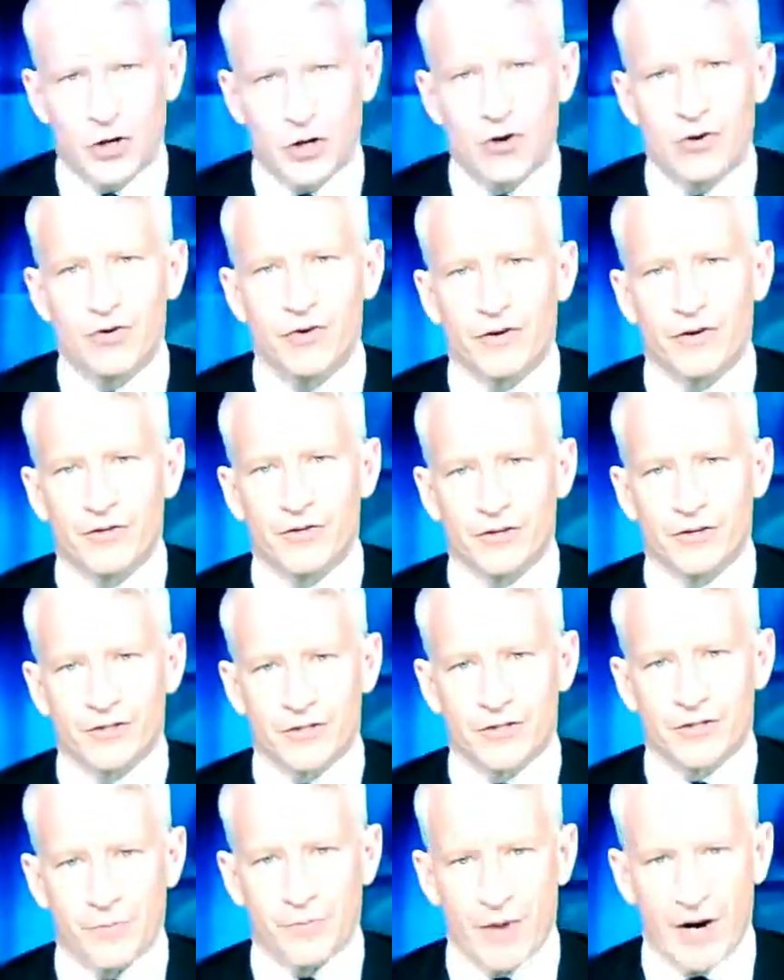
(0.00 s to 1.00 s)
tone of this
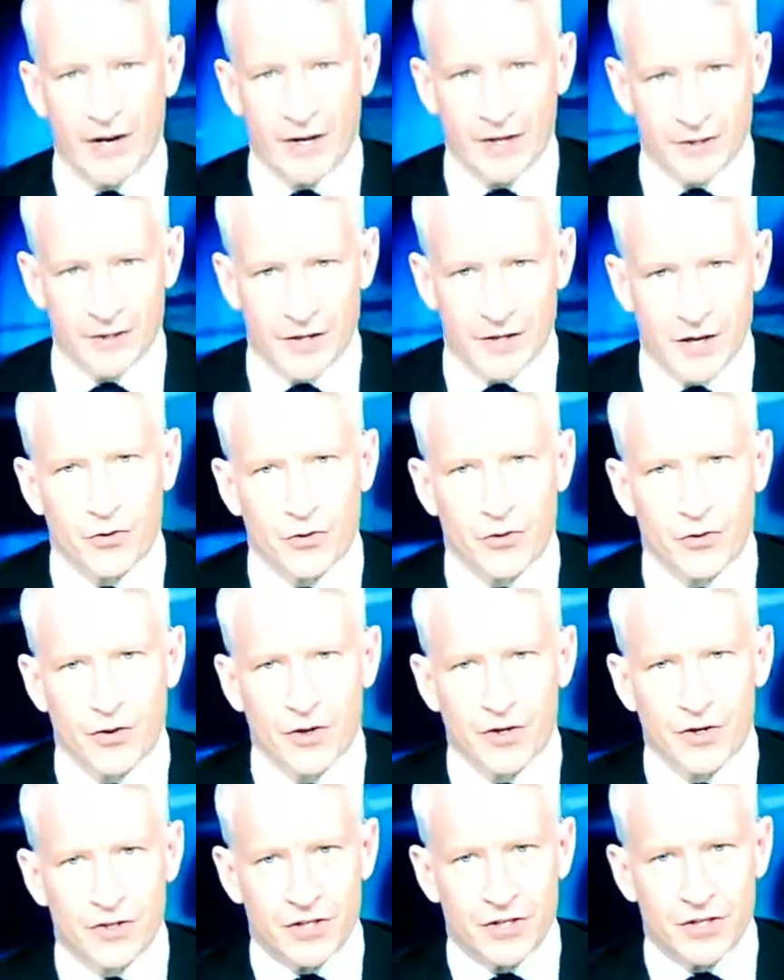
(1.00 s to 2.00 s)
debate has come under
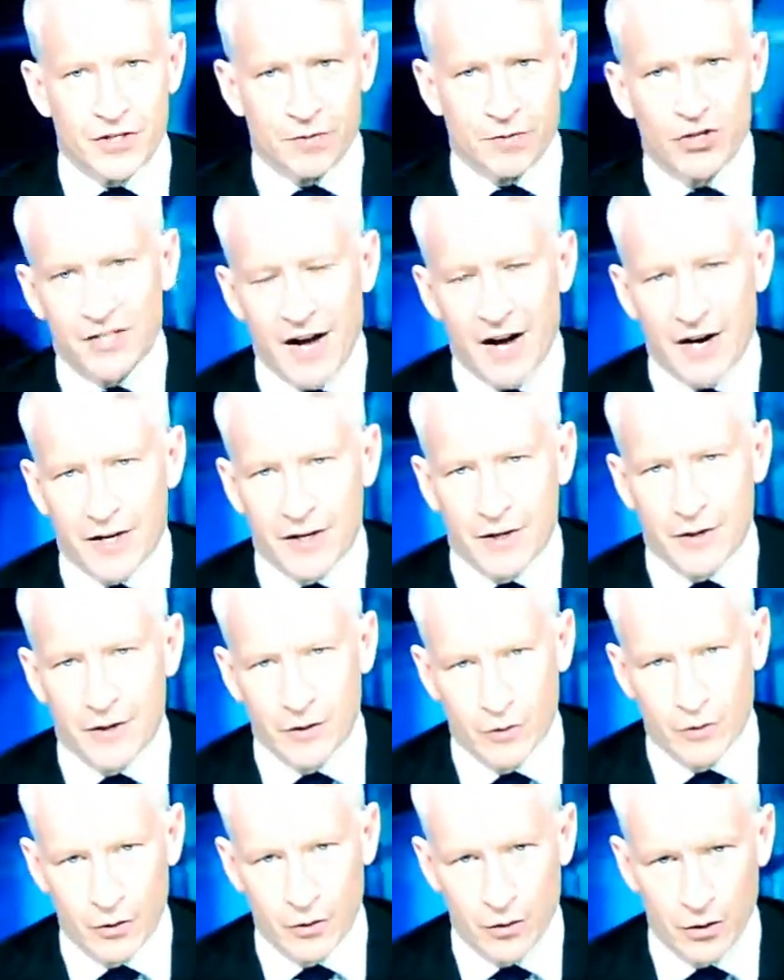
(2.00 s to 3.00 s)
criticism. Jen Psaki,
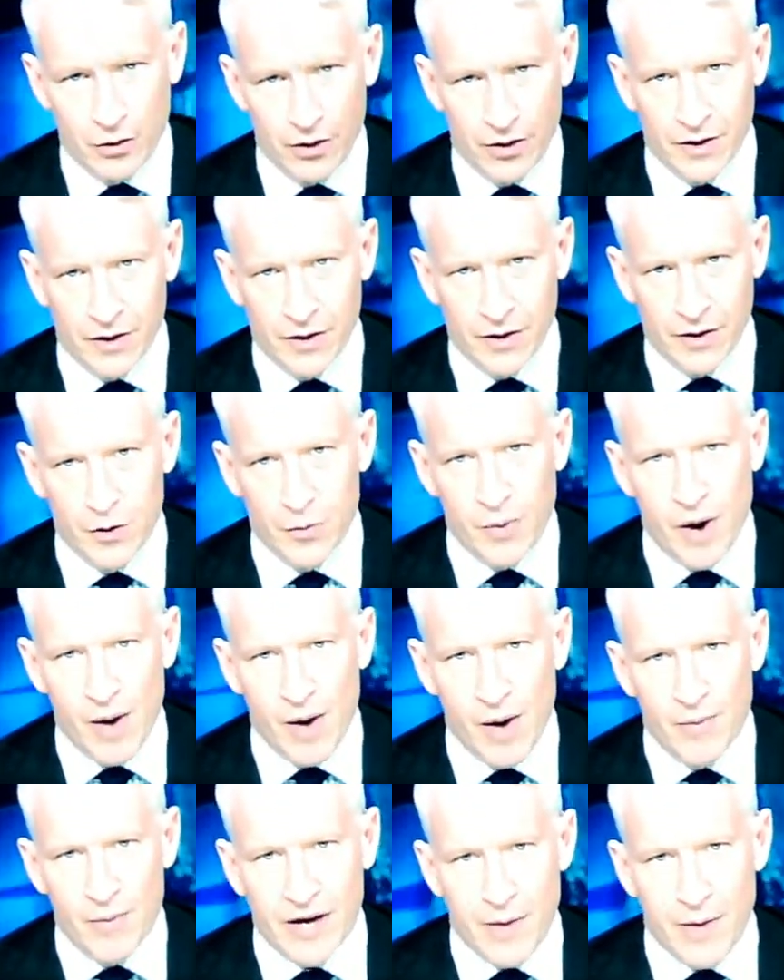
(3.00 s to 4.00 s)
uh, an Obama
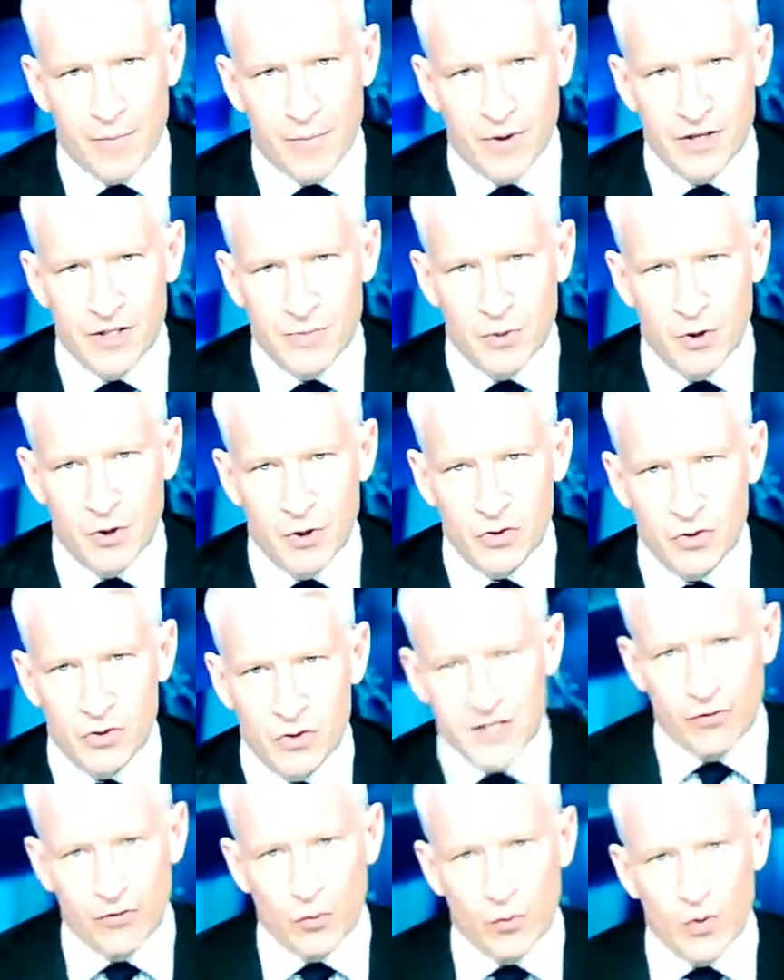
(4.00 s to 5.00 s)
campaign spokeswoman, said over
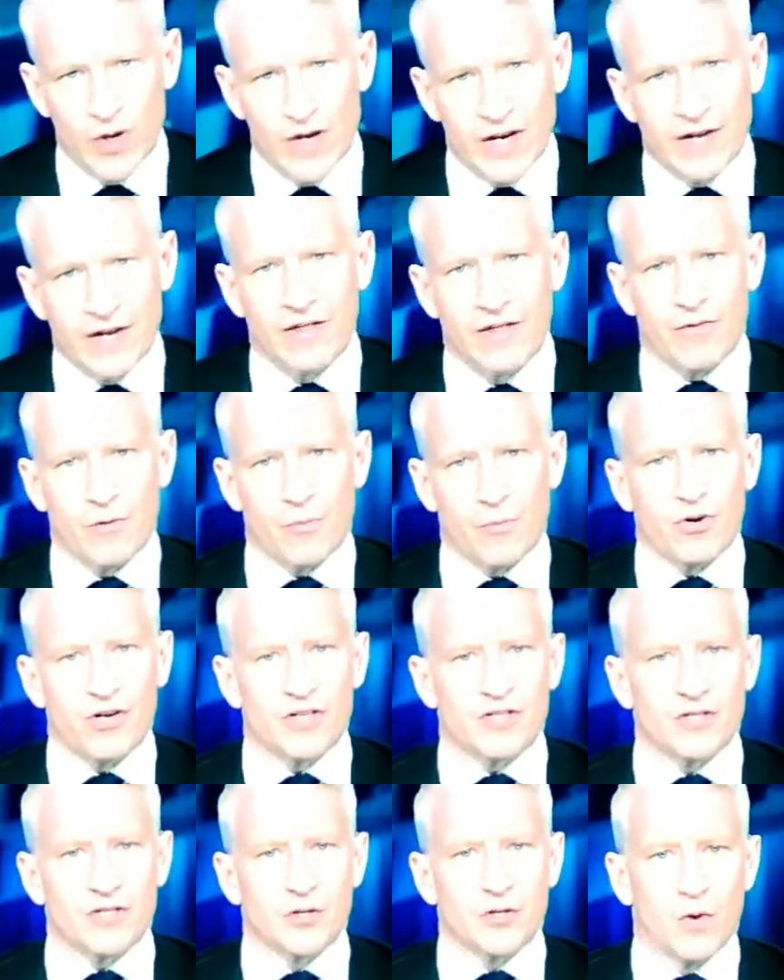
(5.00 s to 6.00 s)
the weekend that the president
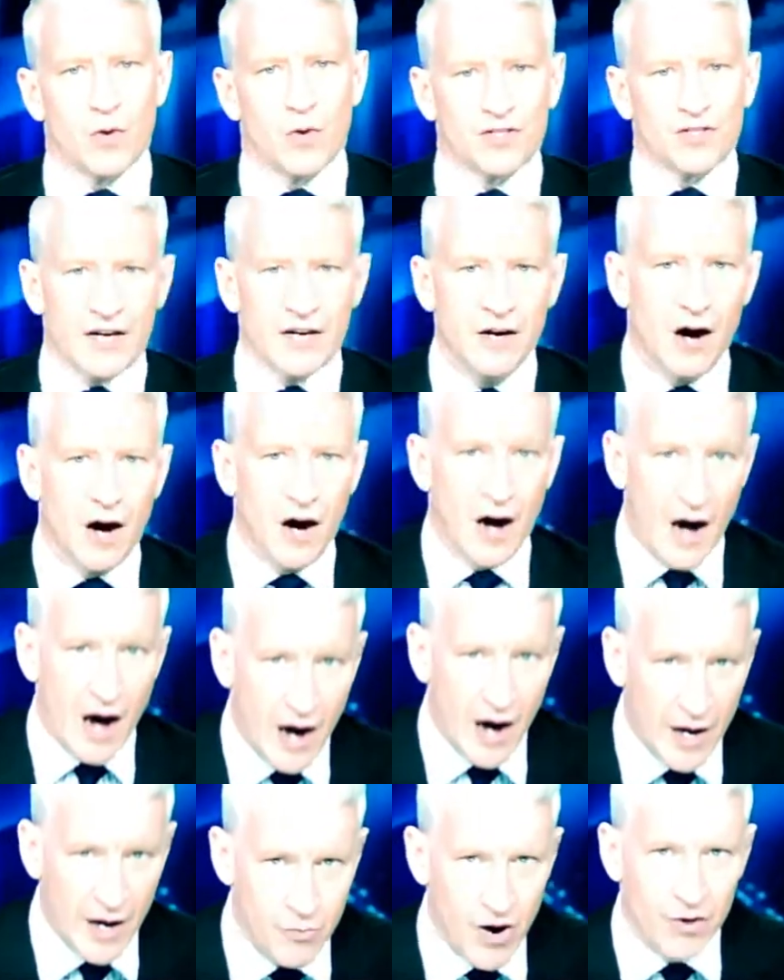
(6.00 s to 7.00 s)
wants a, a
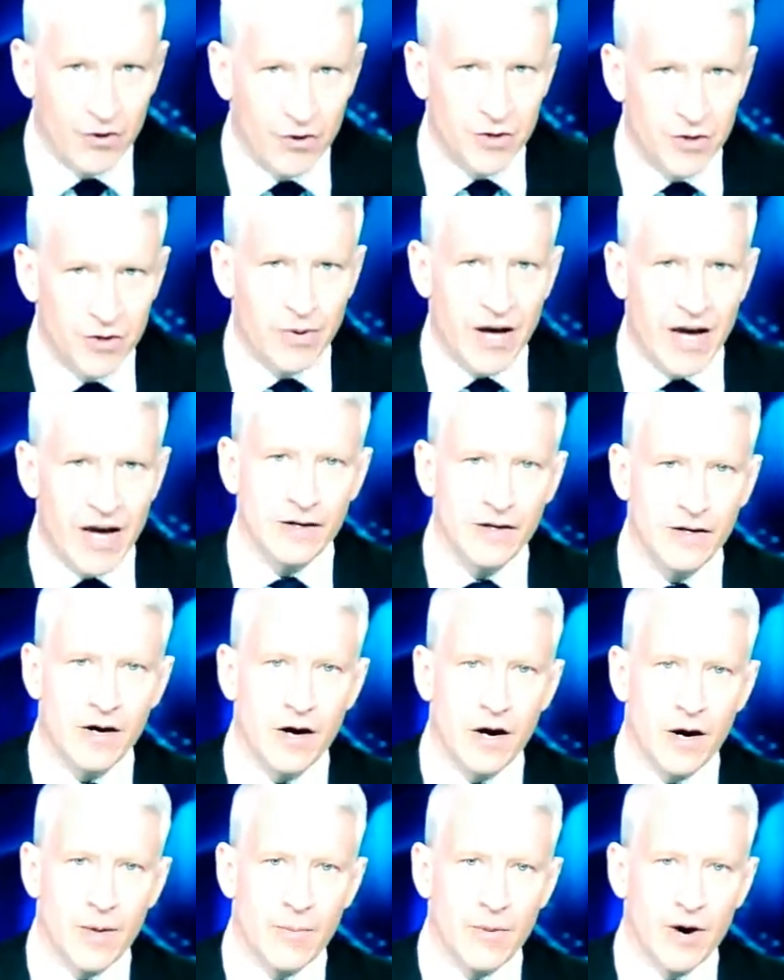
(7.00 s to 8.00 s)
highbrow debate
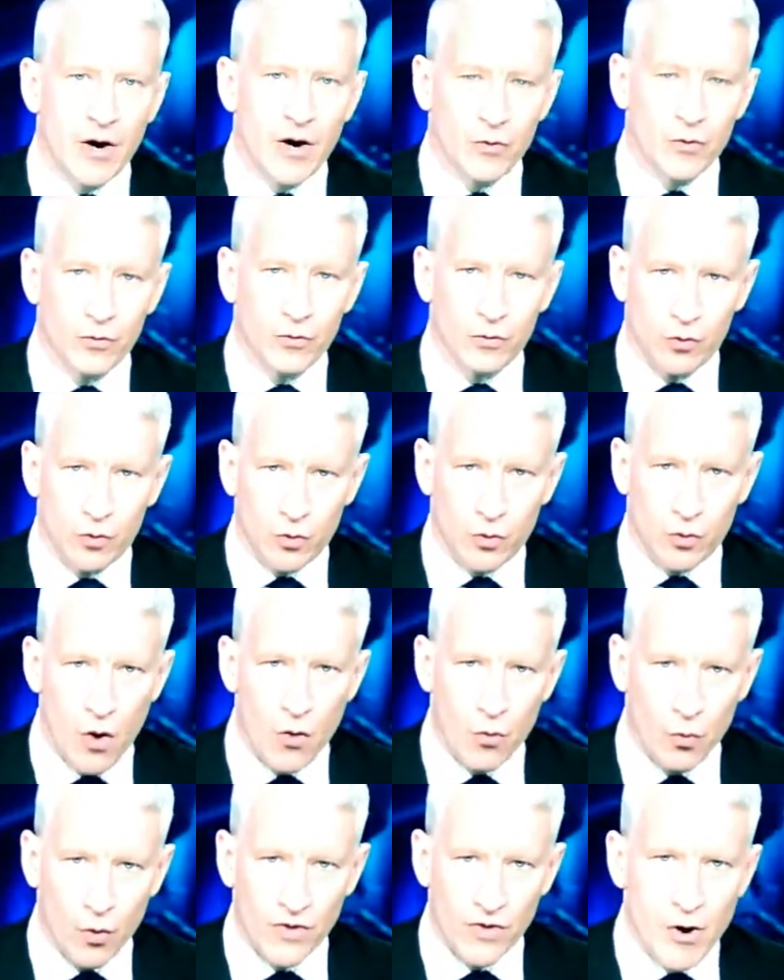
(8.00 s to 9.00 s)
about, quote, what the
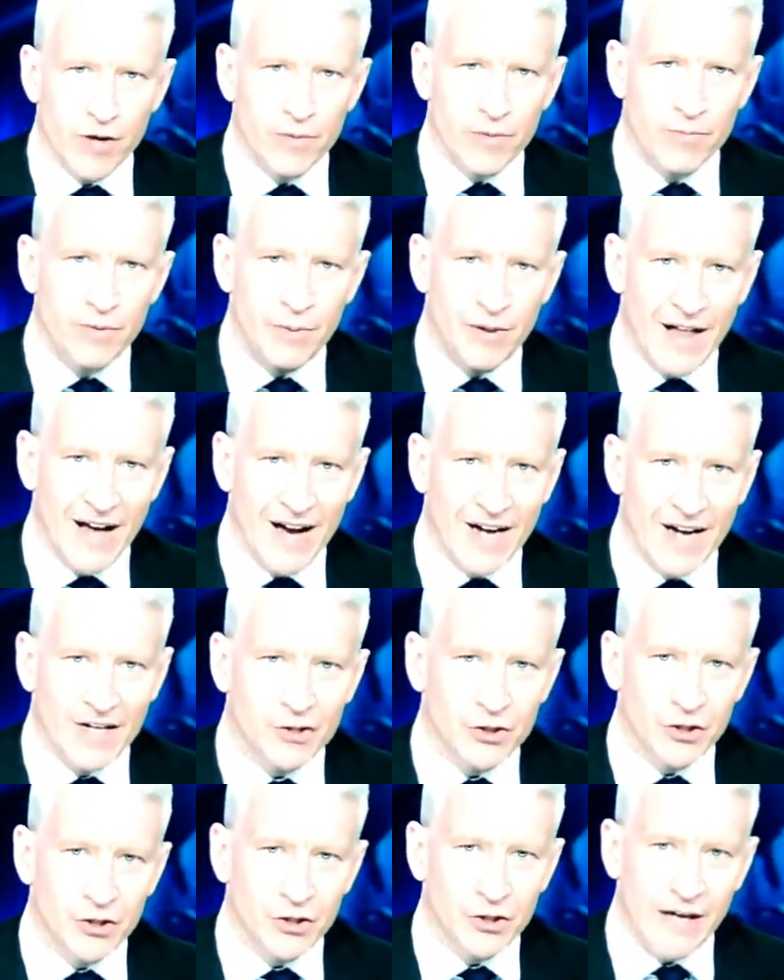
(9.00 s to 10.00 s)
American people actually
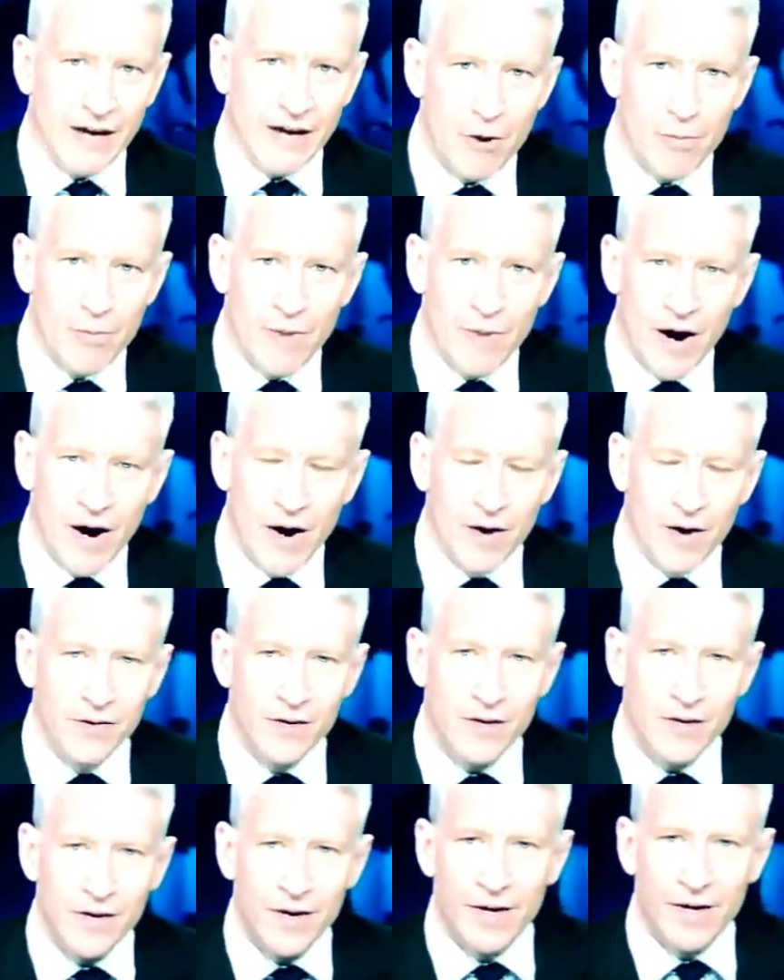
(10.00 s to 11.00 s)
care about. The
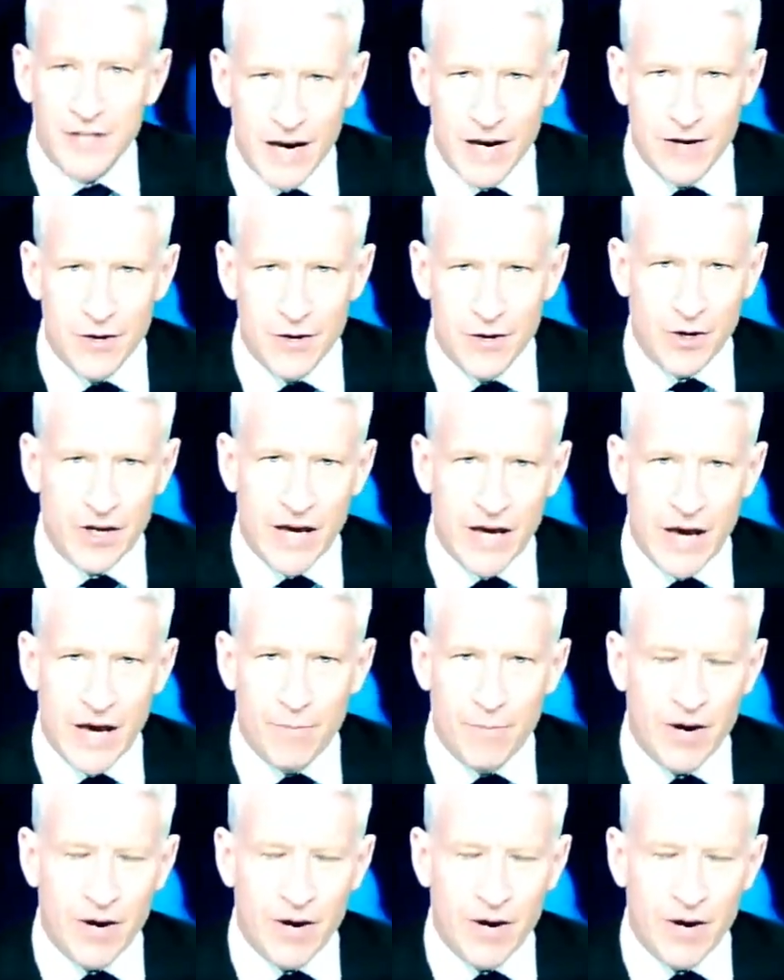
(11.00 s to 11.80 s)
same day, your campaign